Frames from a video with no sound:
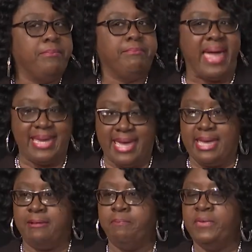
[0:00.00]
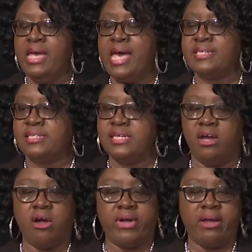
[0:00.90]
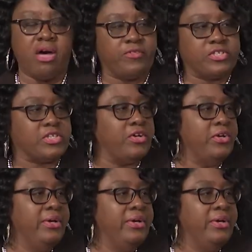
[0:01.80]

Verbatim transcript: banking as a CRA officer.